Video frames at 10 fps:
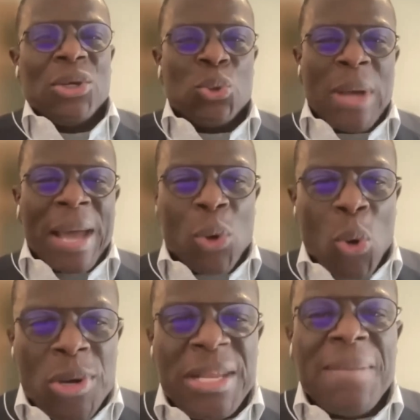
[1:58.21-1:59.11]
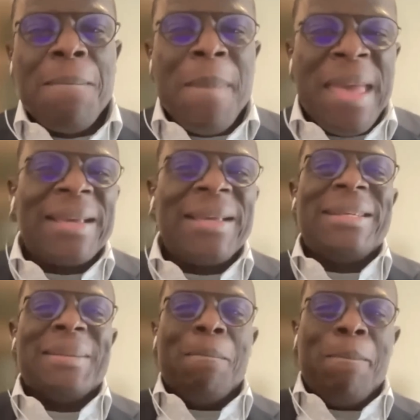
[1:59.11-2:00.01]
You can only make
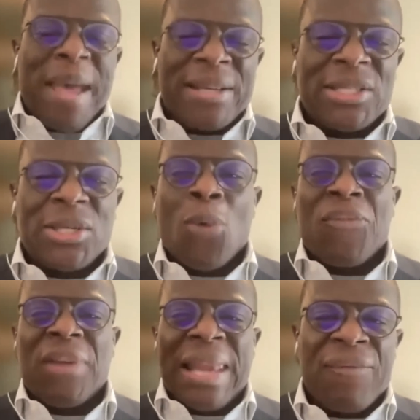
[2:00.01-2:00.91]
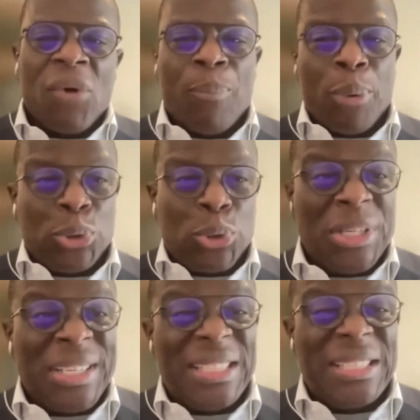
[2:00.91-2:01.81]
the best of life
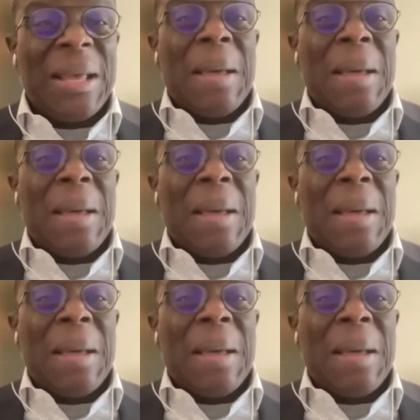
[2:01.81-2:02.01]
opportunities